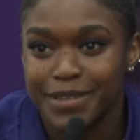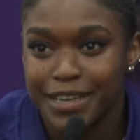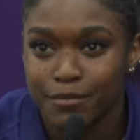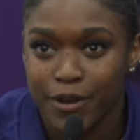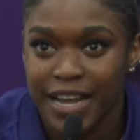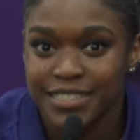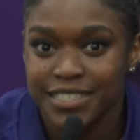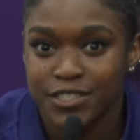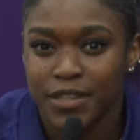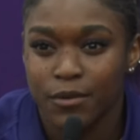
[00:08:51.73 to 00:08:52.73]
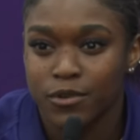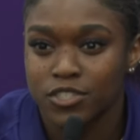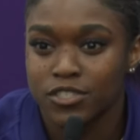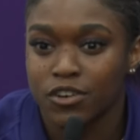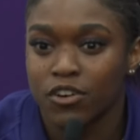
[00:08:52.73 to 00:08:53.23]
in practice so that we're
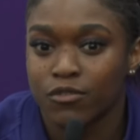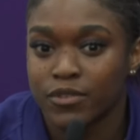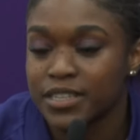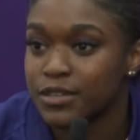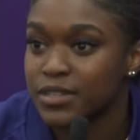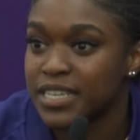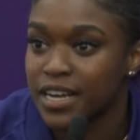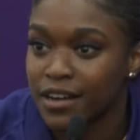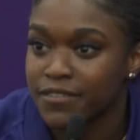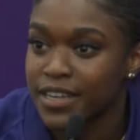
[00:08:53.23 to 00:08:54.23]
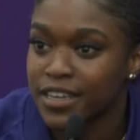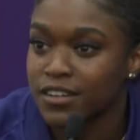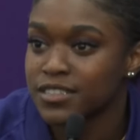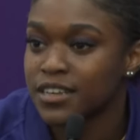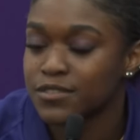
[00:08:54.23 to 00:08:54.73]
just all really, really confident in
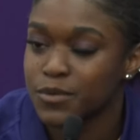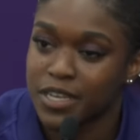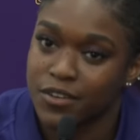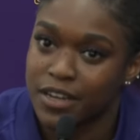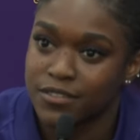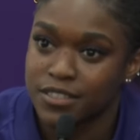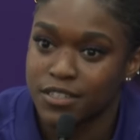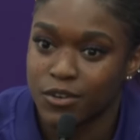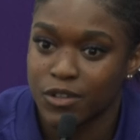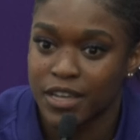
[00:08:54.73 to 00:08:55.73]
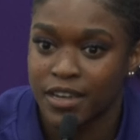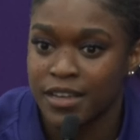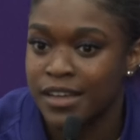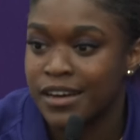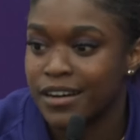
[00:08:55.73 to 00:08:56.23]
ourselves when we go down to NOLA.
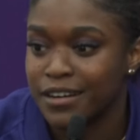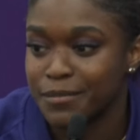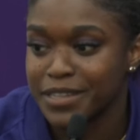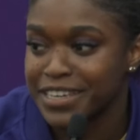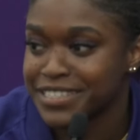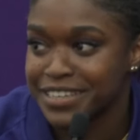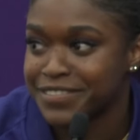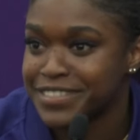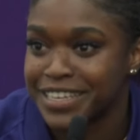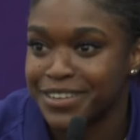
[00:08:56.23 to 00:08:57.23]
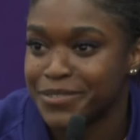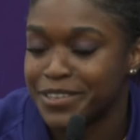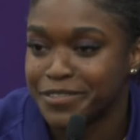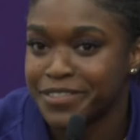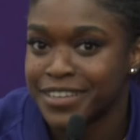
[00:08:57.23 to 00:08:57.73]
But like Sav said,
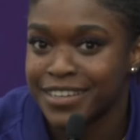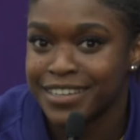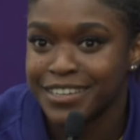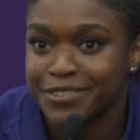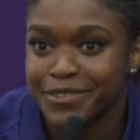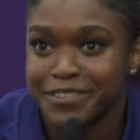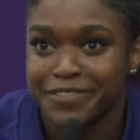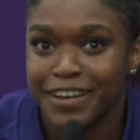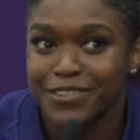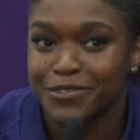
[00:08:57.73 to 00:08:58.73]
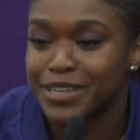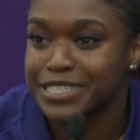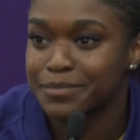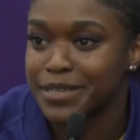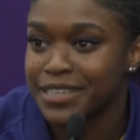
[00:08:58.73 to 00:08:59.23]
we found a
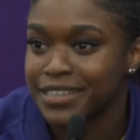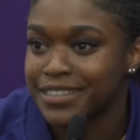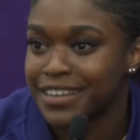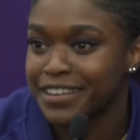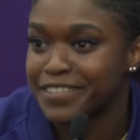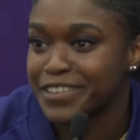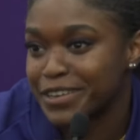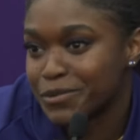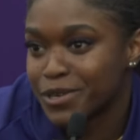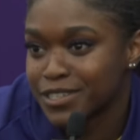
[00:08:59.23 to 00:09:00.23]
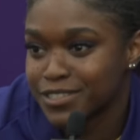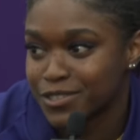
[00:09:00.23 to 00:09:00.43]
recipe that I feel like works,